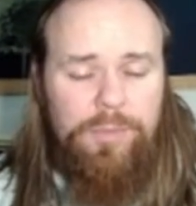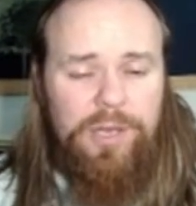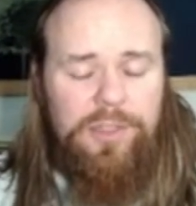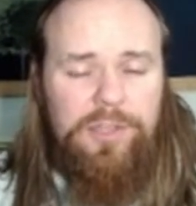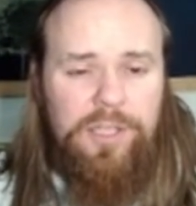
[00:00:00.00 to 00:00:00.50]
But
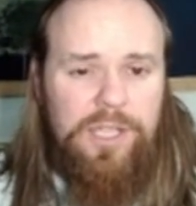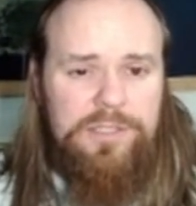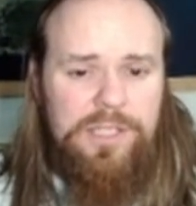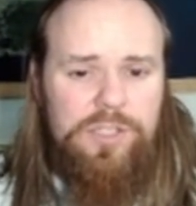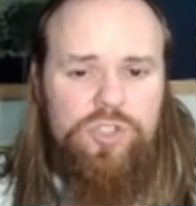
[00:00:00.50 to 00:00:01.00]
I think
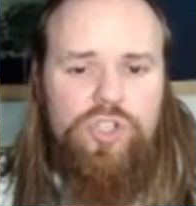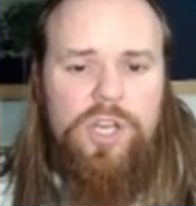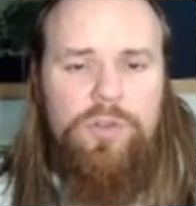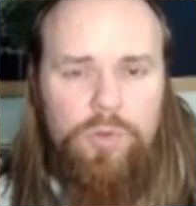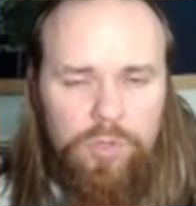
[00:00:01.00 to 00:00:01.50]
as a
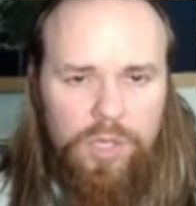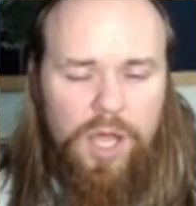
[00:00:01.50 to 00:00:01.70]
general